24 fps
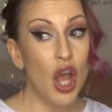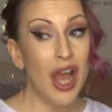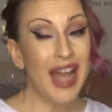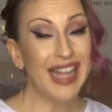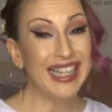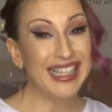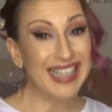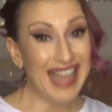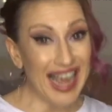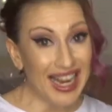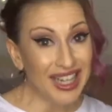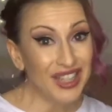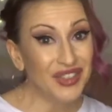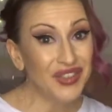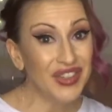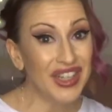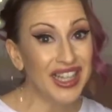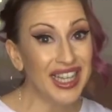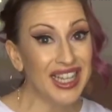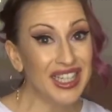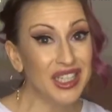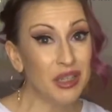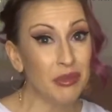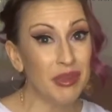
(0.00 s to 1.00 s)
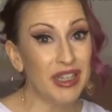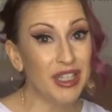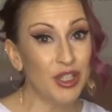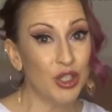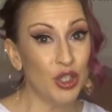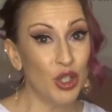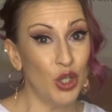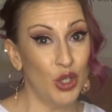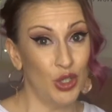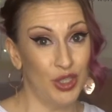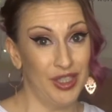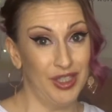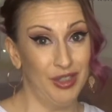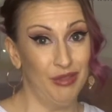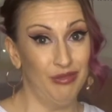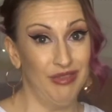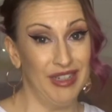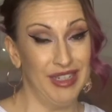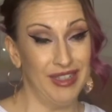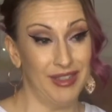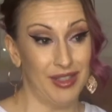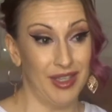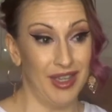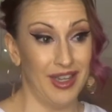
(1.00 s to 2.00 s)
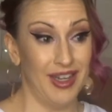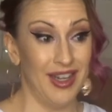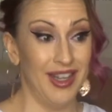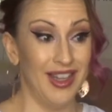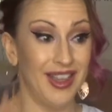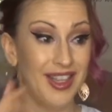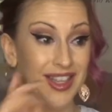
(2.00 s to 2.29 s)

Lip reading: Again, for the endometriosis reason,